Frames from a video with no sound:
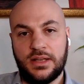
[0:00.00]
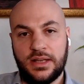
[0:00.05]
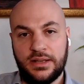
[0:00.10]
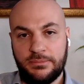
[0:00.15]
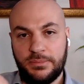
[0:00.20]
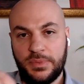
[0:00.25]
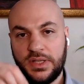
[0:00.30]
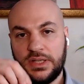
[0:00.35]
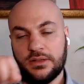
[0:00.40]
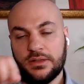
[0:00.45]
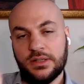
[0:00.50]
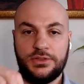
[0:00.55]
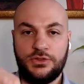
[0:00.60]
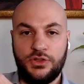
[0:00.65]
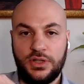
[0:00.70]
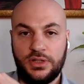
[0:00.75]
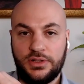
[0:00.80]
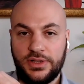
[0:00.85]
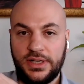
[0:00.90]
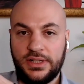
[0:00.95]
have been
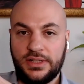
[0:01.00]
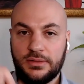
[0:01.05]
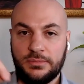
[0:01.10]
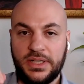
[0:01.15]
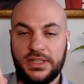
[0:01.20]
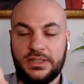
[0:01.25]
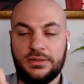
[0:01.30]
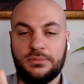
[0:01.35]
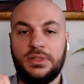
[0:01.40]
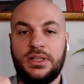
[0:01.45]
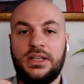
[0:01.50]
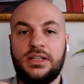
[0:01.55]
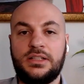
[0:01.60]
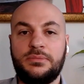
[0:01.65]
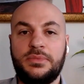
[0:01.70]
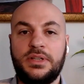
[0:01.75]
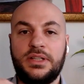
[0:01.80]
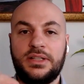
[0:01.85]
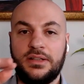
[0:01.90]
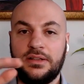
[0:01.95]
generated by the
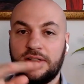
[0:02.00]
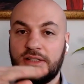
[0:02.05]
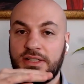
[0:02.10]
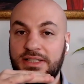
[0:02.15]
plasma that are